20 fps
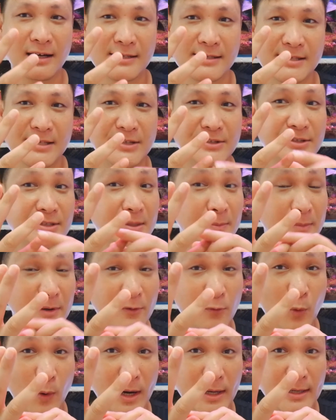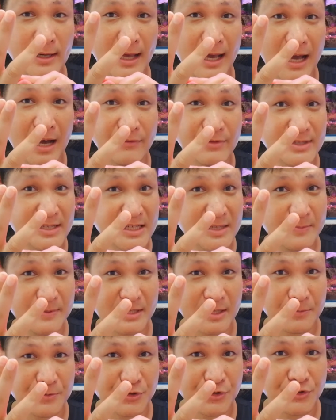Secret number 1, have a deep
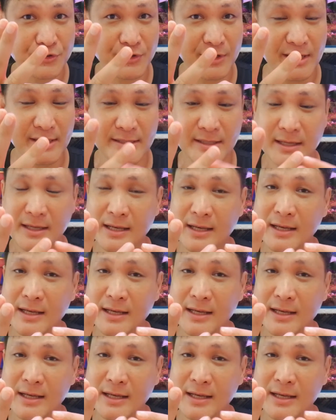substrate.